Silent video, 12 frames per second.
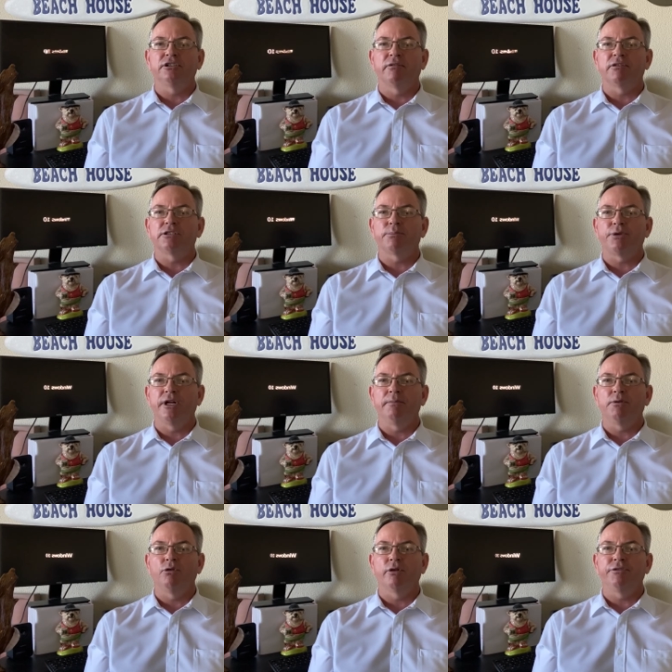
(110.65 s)
of the Supreme
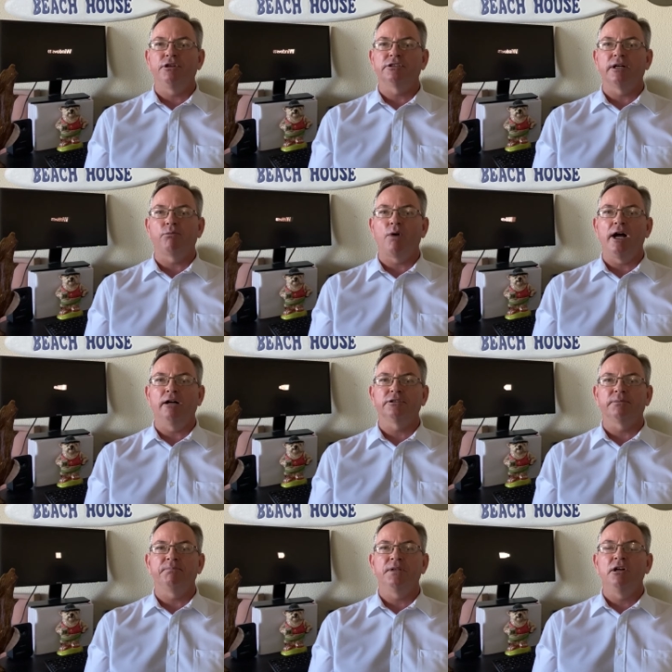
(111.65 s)
Court of New South Wales
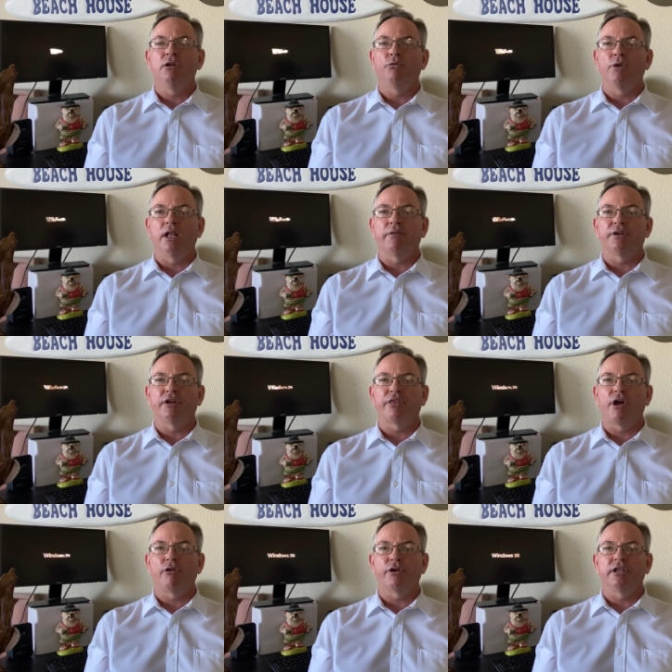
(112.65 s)
and relevant
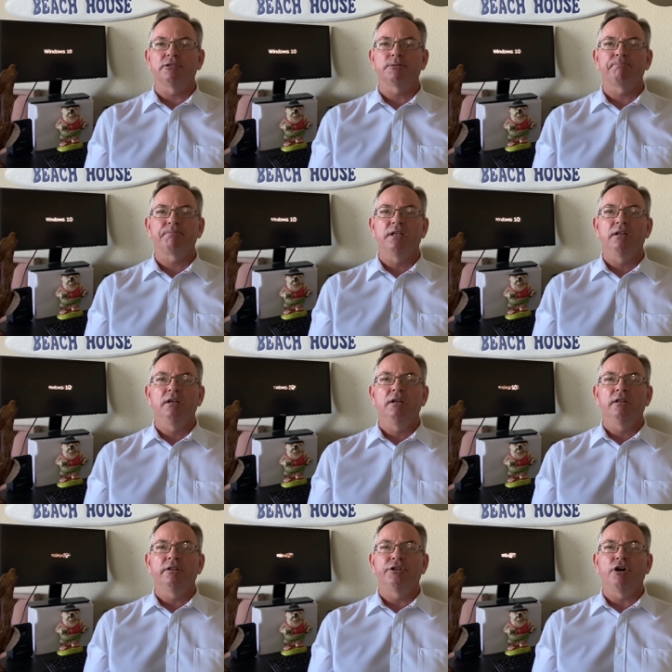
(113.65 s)
authorities.
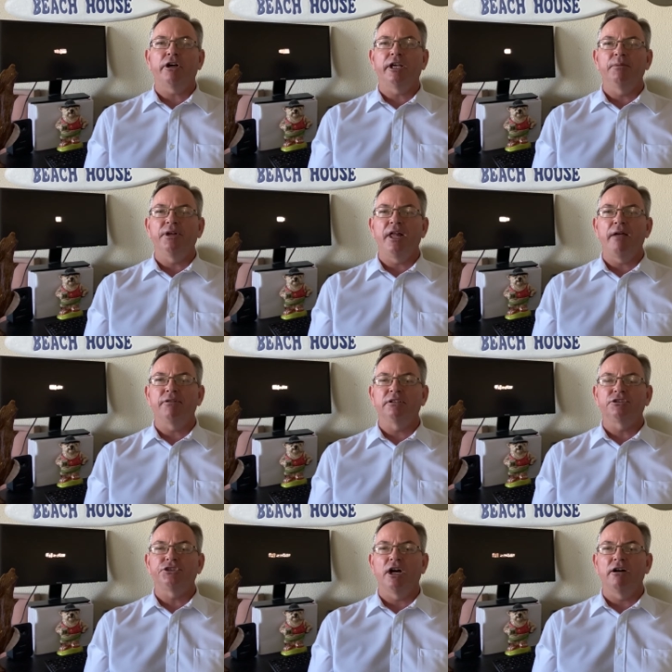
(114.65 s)
The document evidence
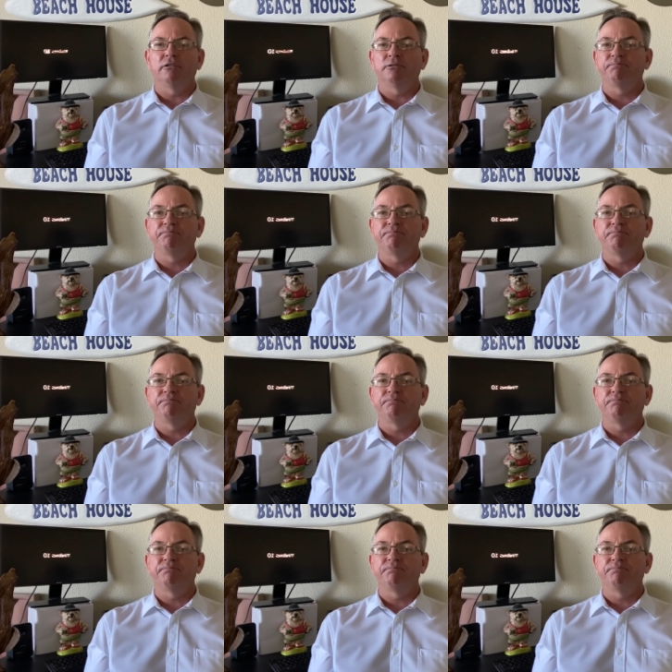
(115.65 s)
shows